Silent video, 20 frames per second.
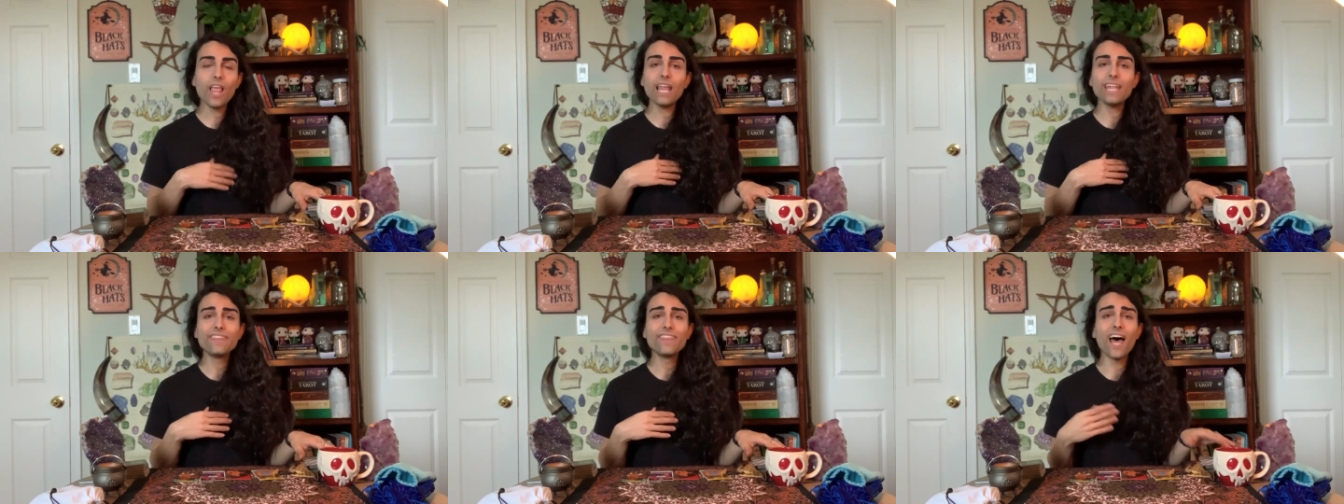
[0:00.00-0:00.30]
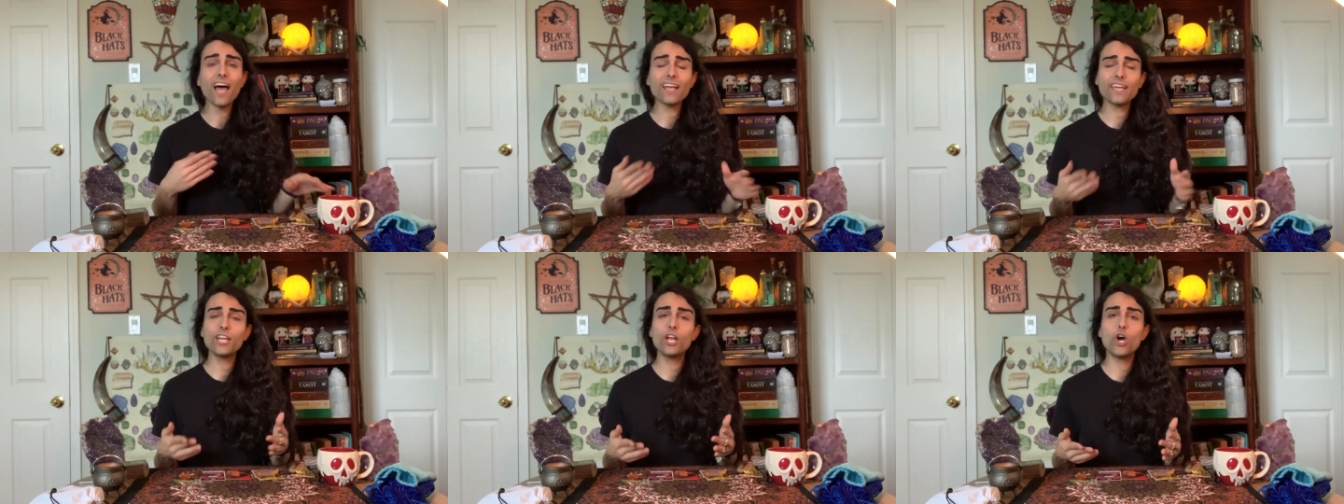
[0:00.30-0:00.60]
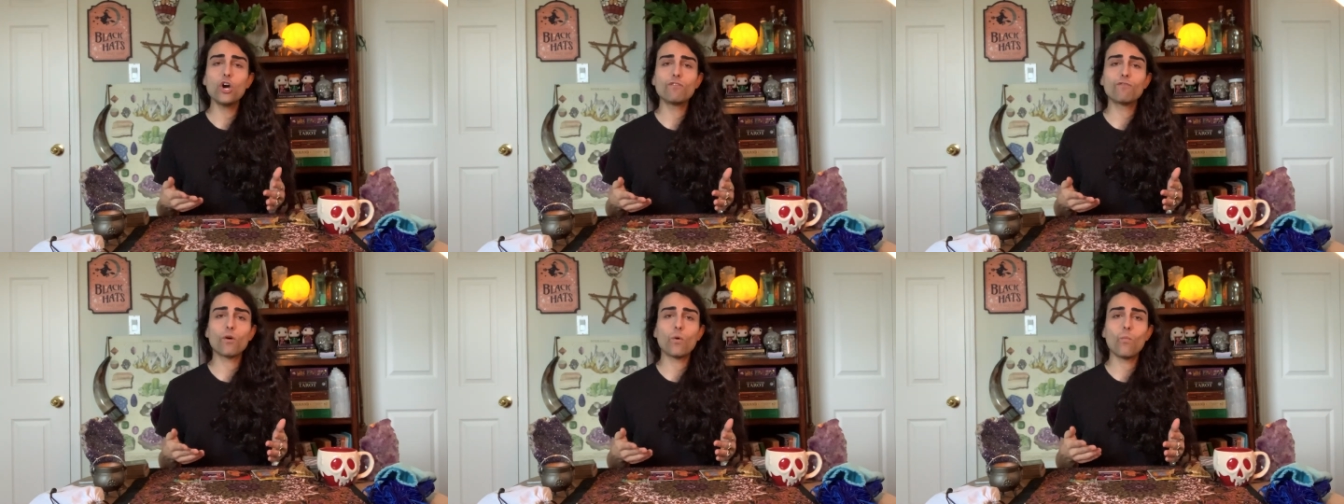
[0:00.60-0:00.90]
not
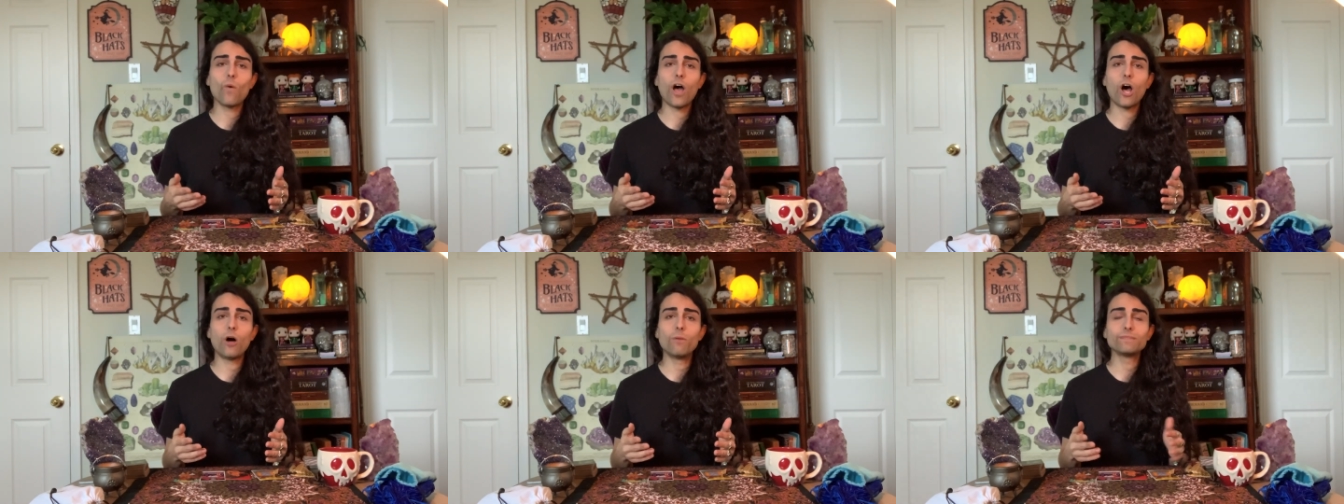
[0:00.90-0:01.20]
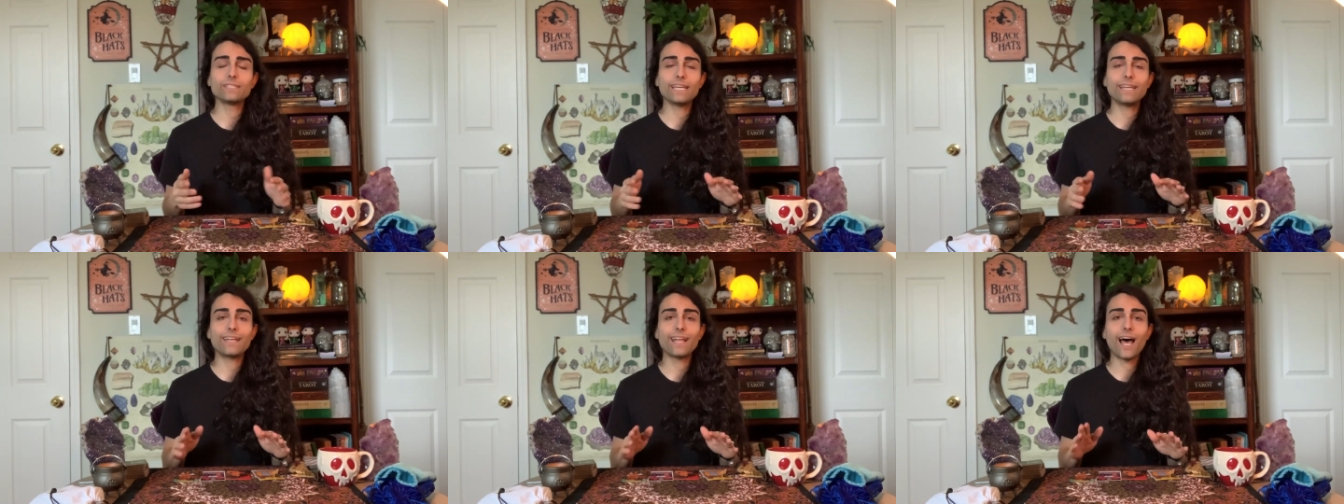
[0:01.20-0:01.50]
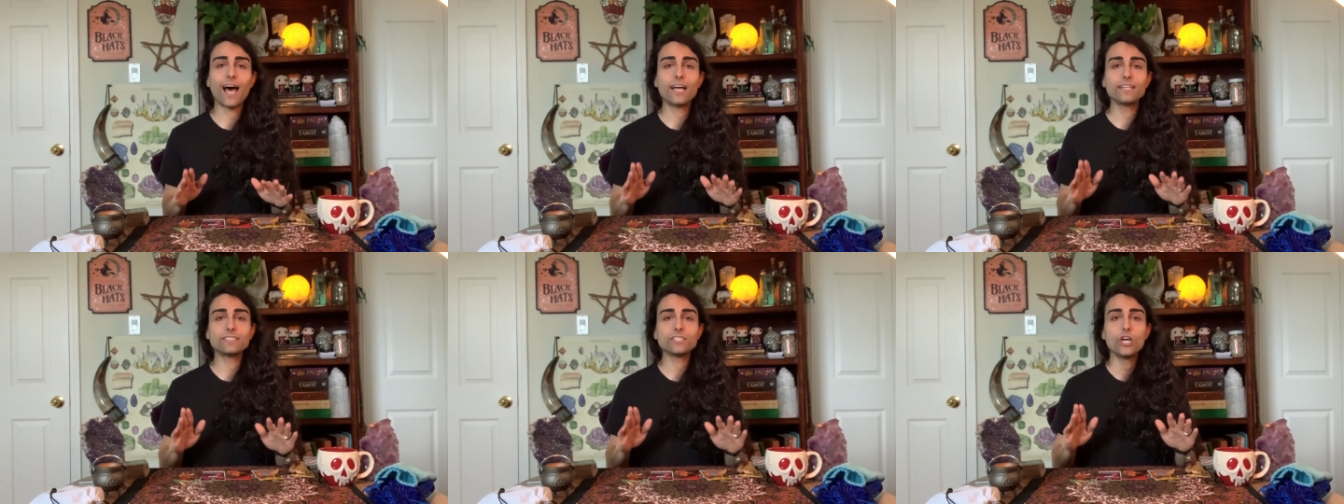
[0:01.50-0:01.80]
get overwhelmed and
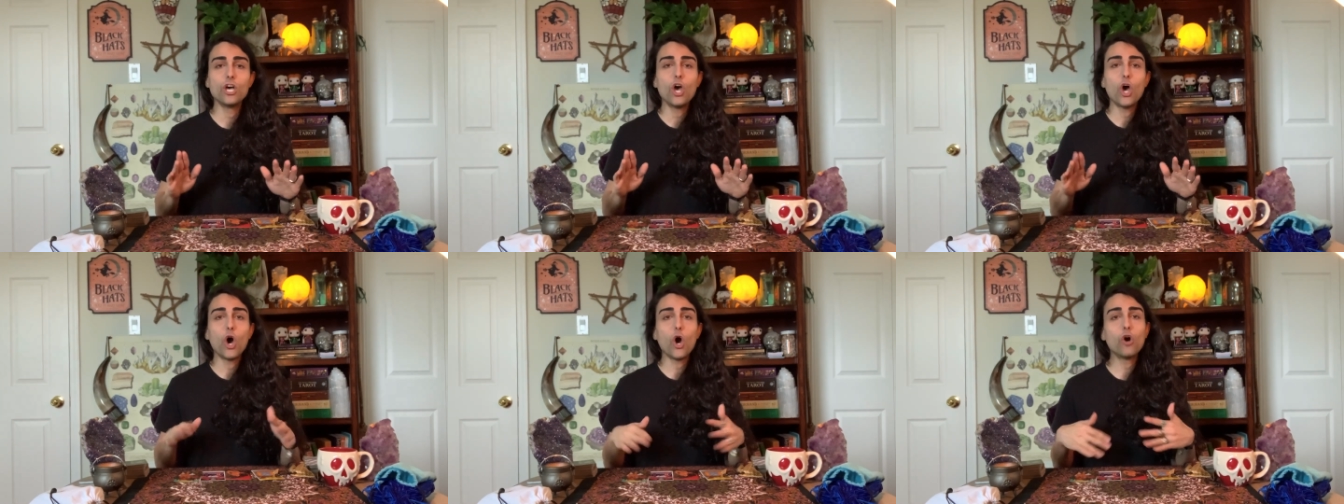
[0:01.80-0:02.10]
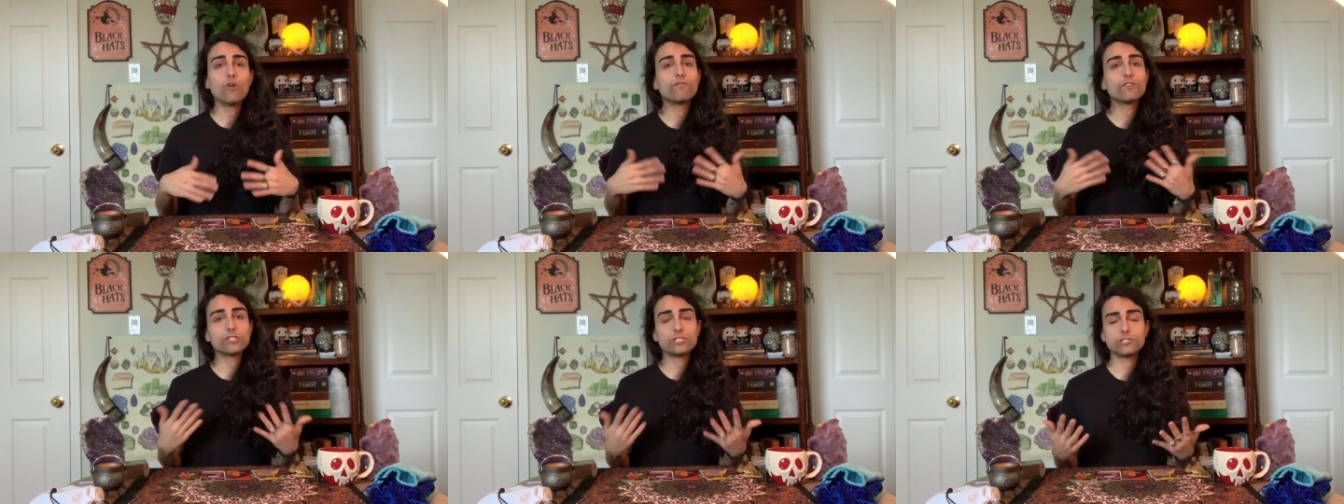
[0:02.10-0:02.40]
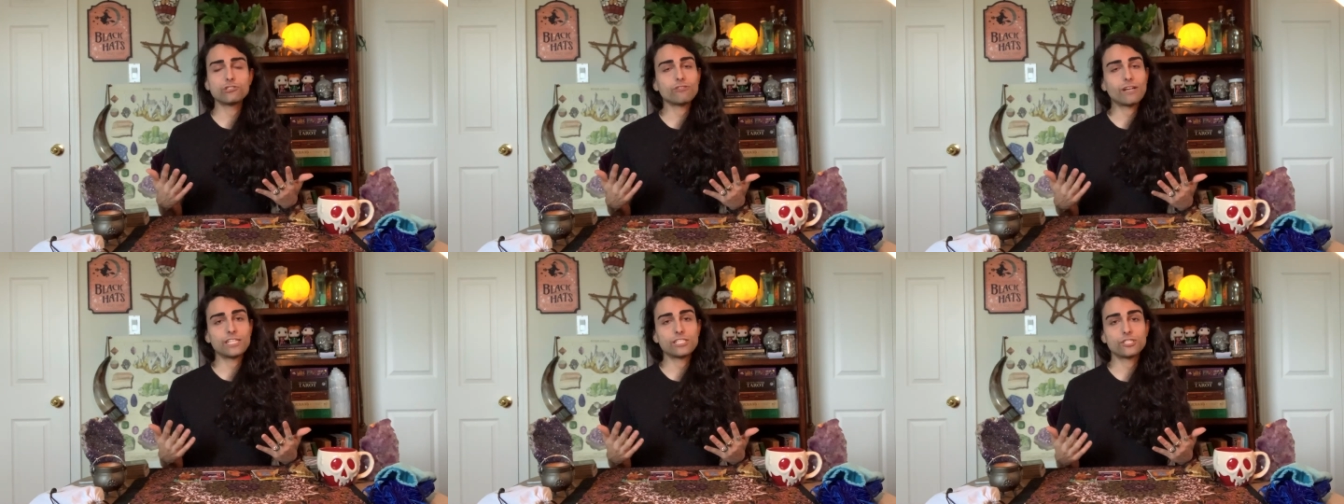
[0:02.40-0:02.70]
not
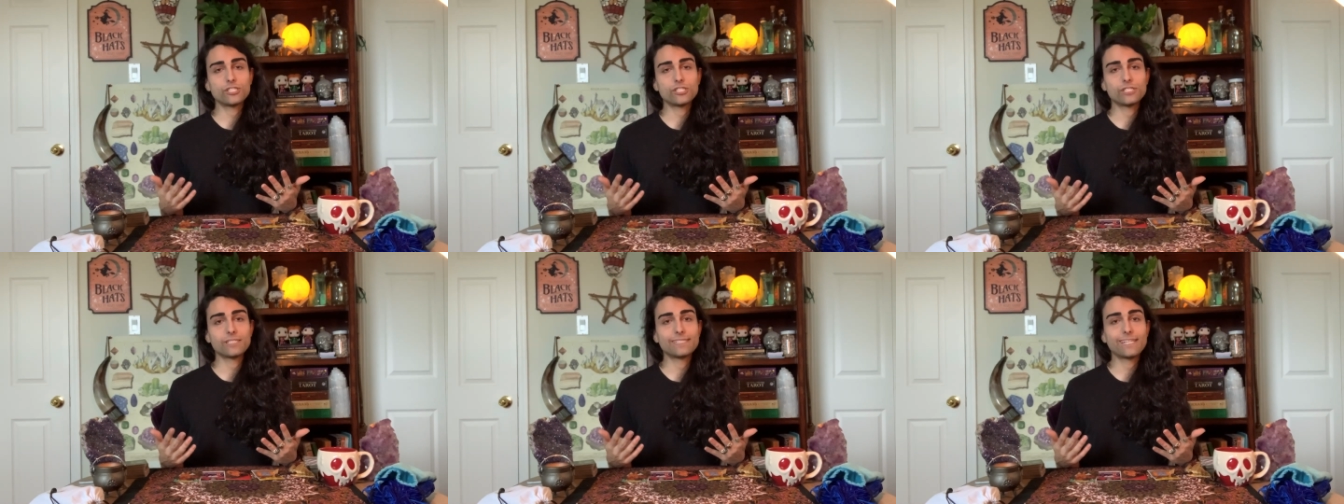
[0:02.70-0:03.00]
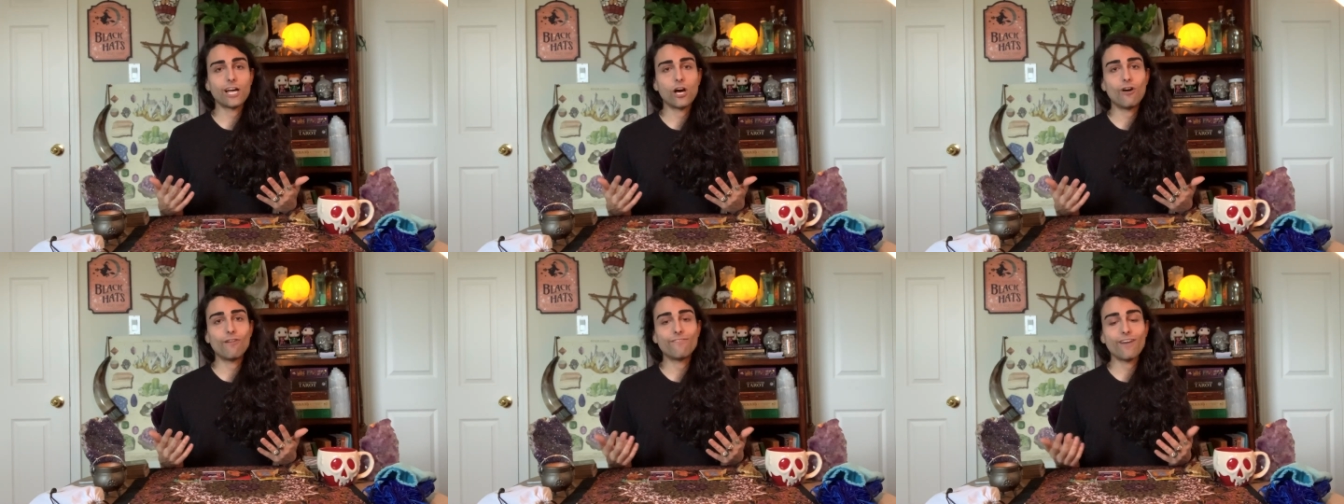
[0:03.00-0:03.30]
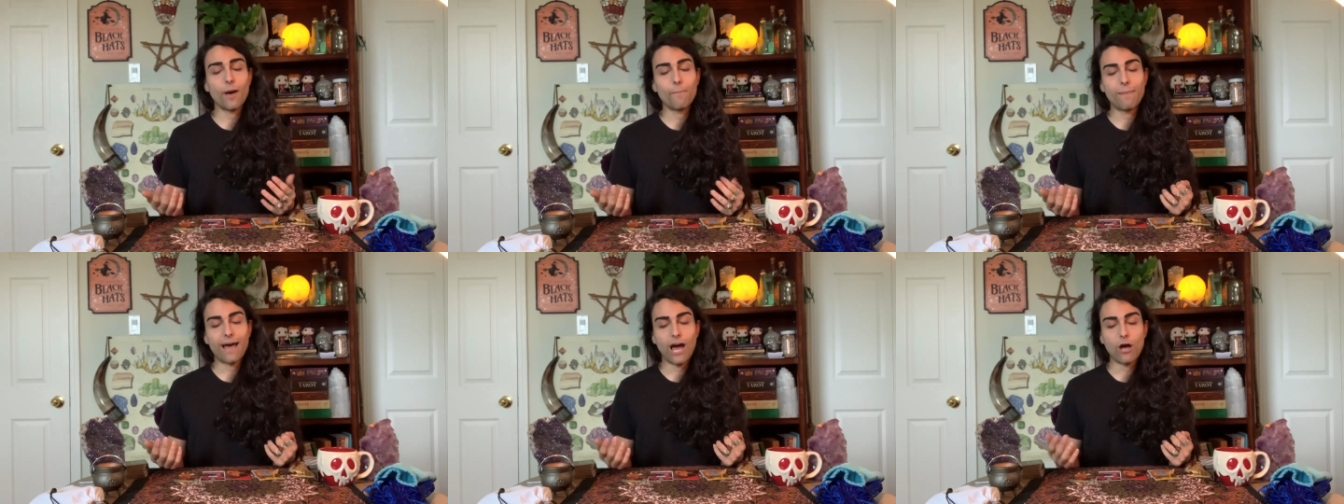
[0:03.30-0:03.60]
overstress yourself
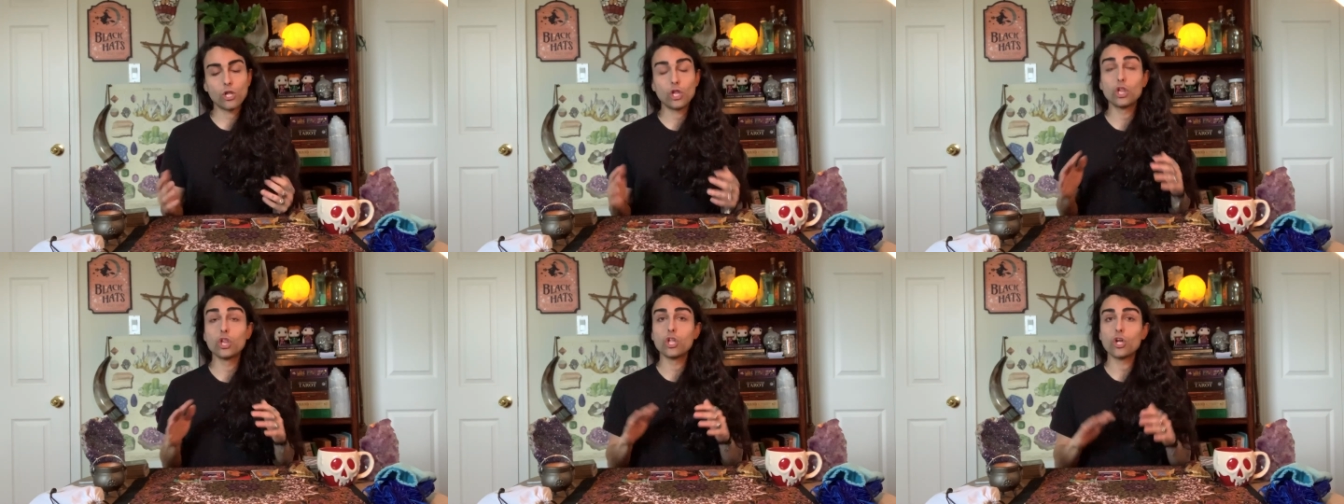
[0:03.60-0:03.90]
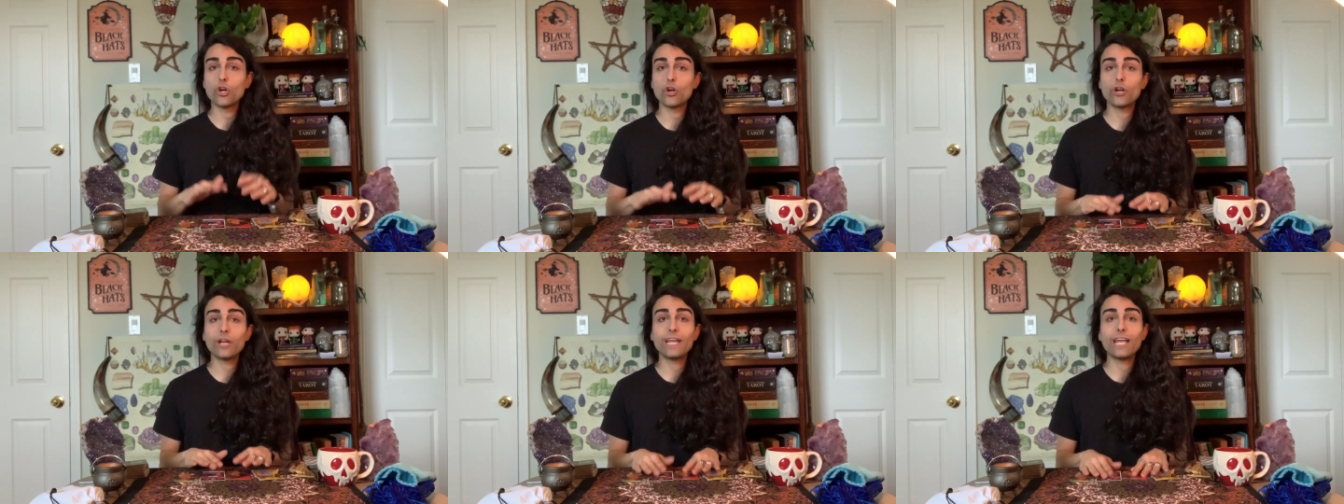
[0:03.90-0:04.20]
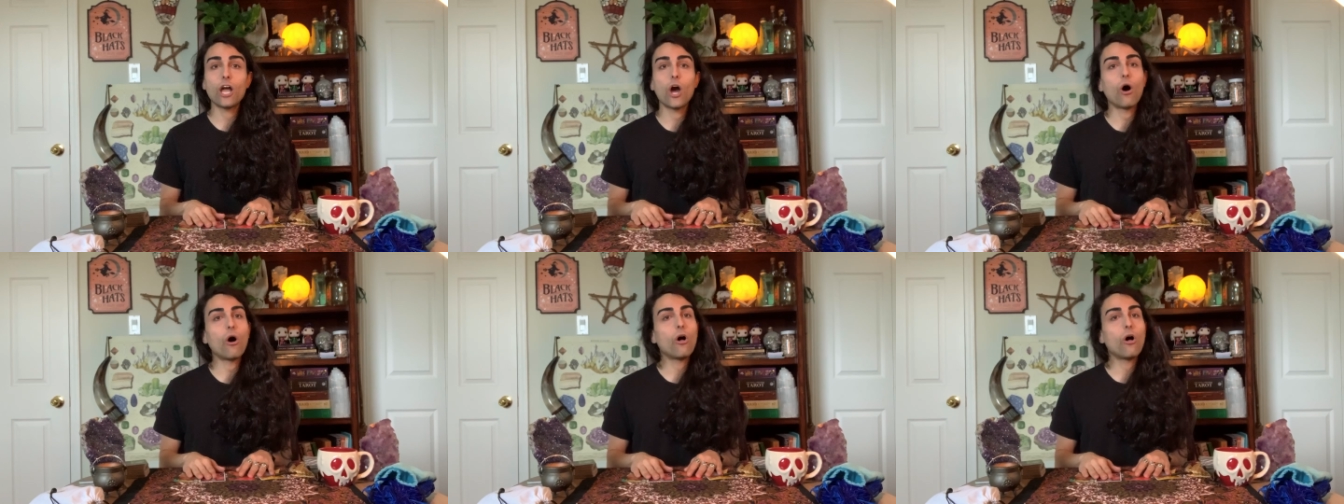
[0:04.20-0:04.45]
about learning